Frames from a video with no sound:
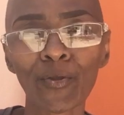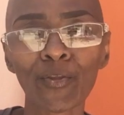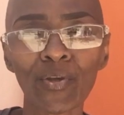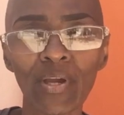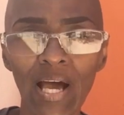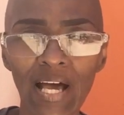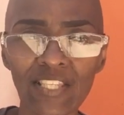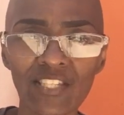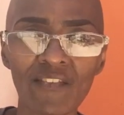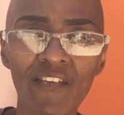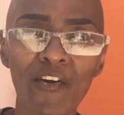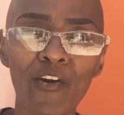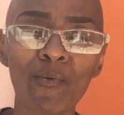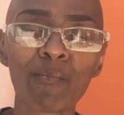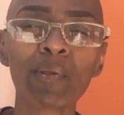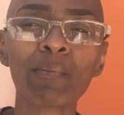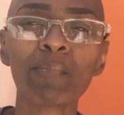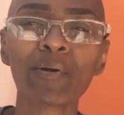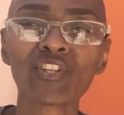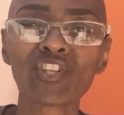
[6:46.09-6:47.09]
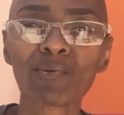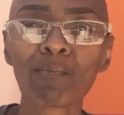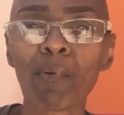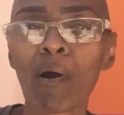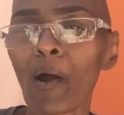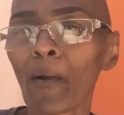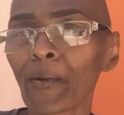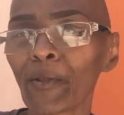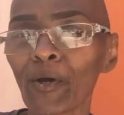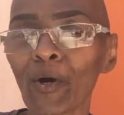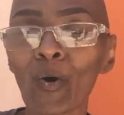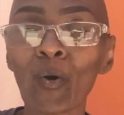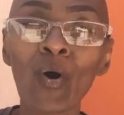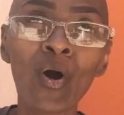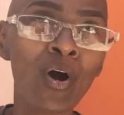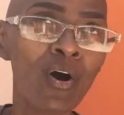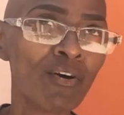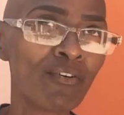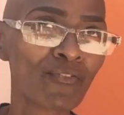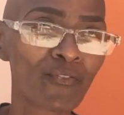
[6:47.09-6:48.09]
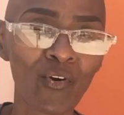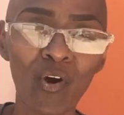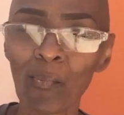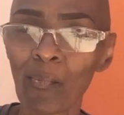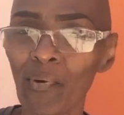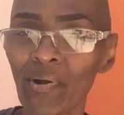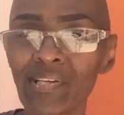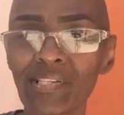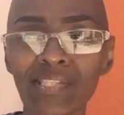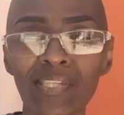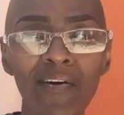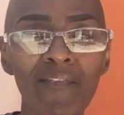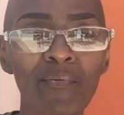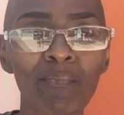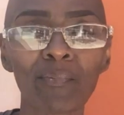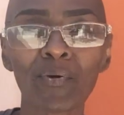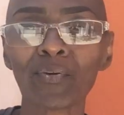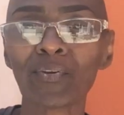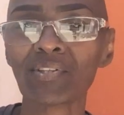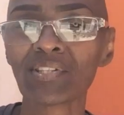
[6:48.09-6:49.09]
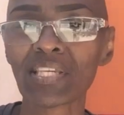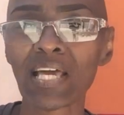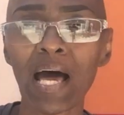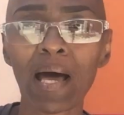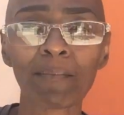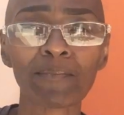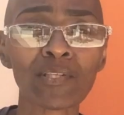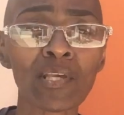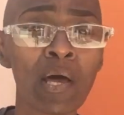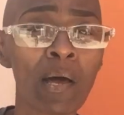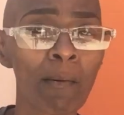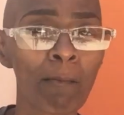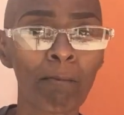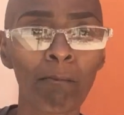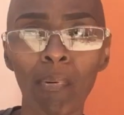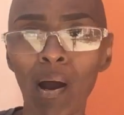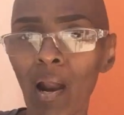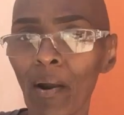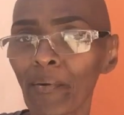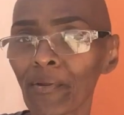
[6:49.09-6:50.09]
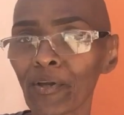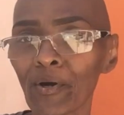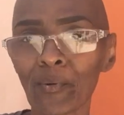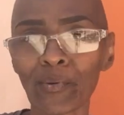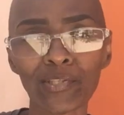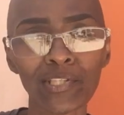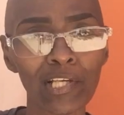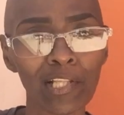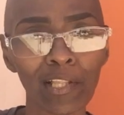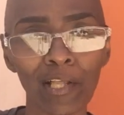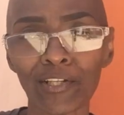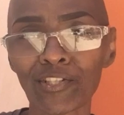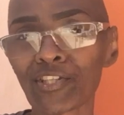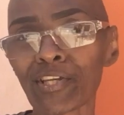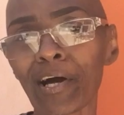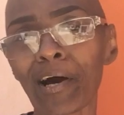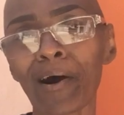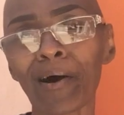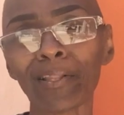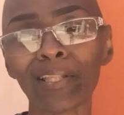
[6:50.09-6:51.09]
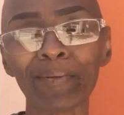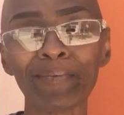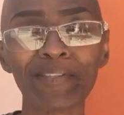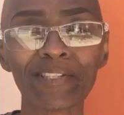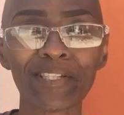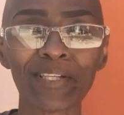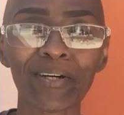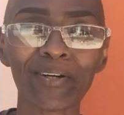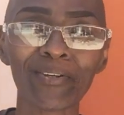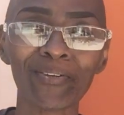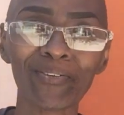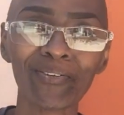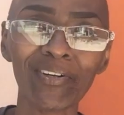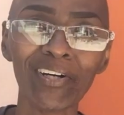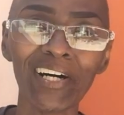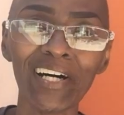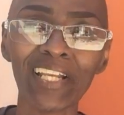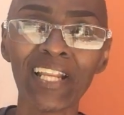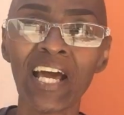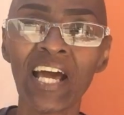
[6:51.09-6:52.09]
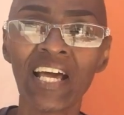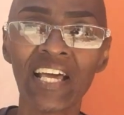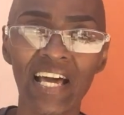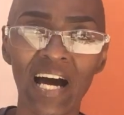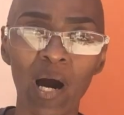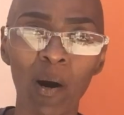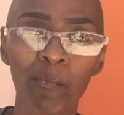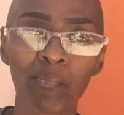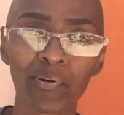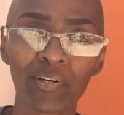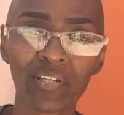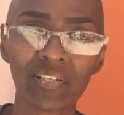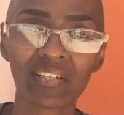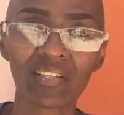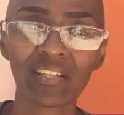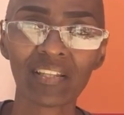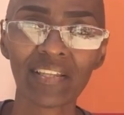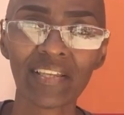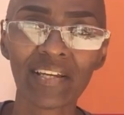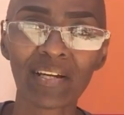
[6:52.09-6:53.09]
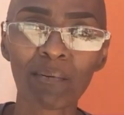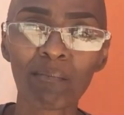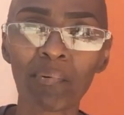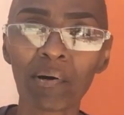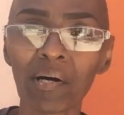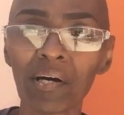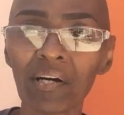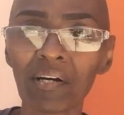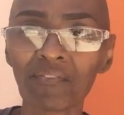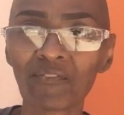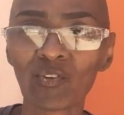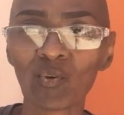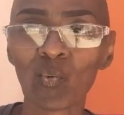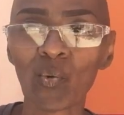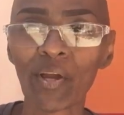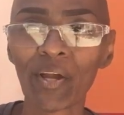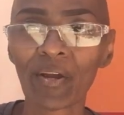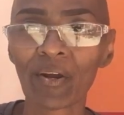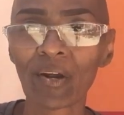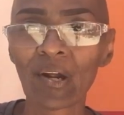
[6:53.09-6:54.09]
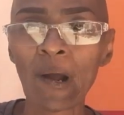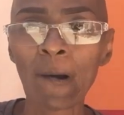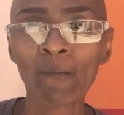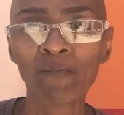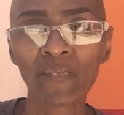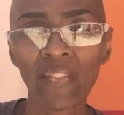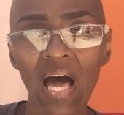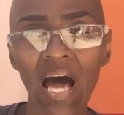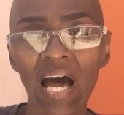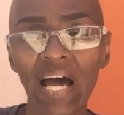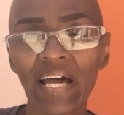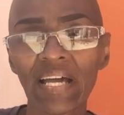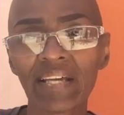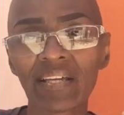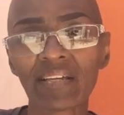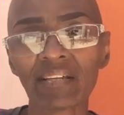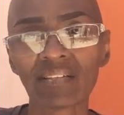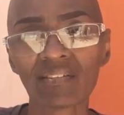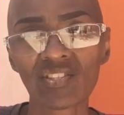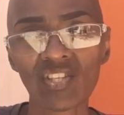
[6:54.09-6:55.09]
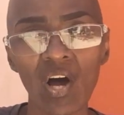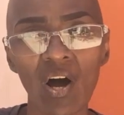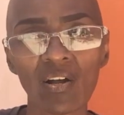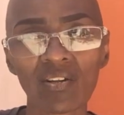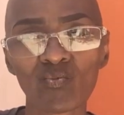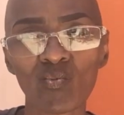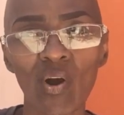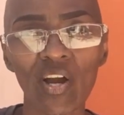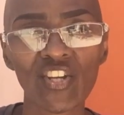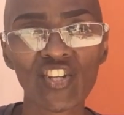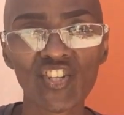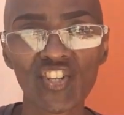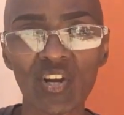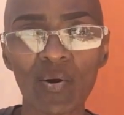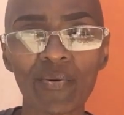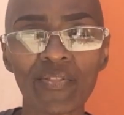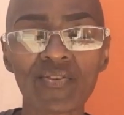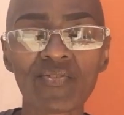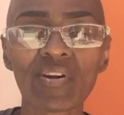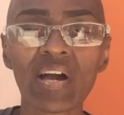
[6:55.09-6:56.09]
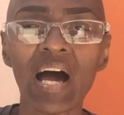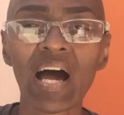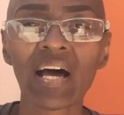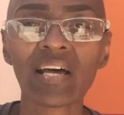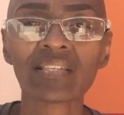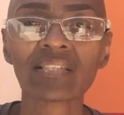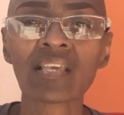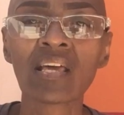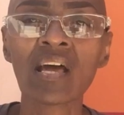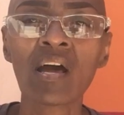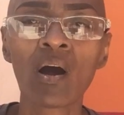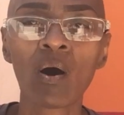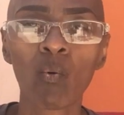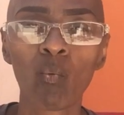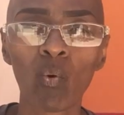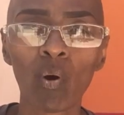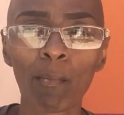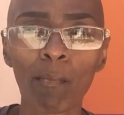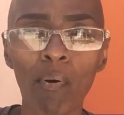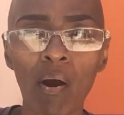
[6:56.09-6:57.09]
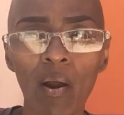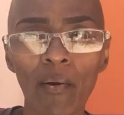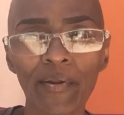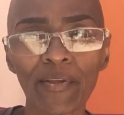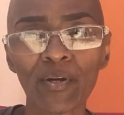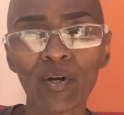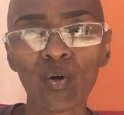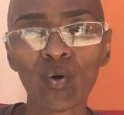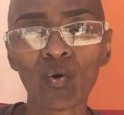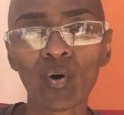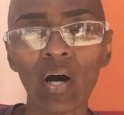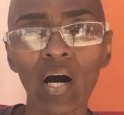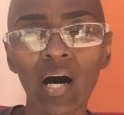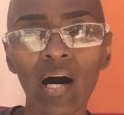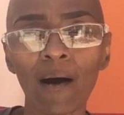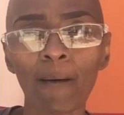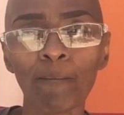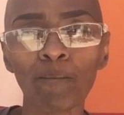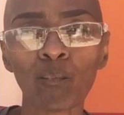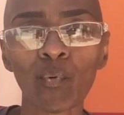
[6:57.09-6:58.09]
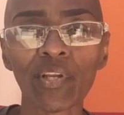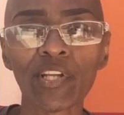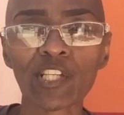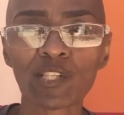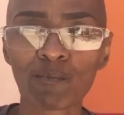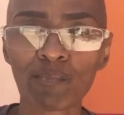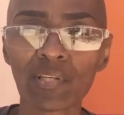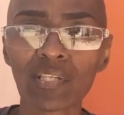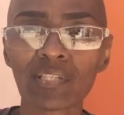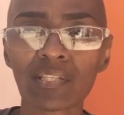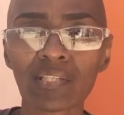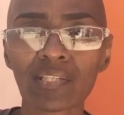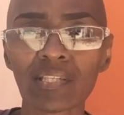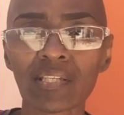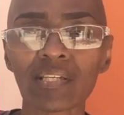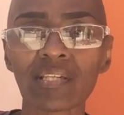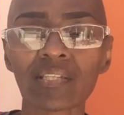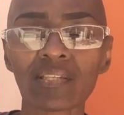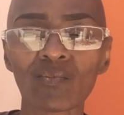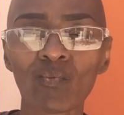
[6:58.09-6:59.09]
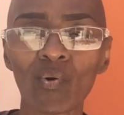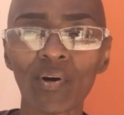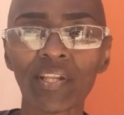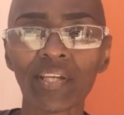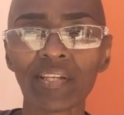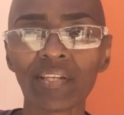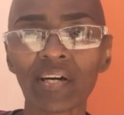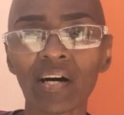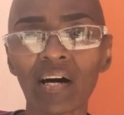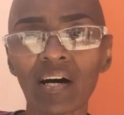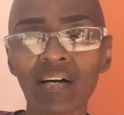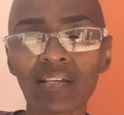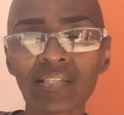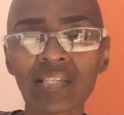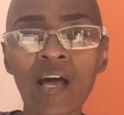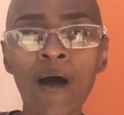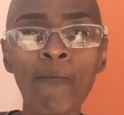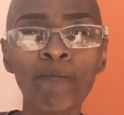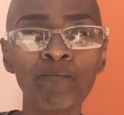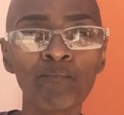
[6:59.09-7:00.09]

You guys have heard me mention Mario 4.7 million times. Mario was clutch, y'all. Let me tell you what. I'll put the link above to where I talk, where I share with you guys what Mario, what his business is and what he does.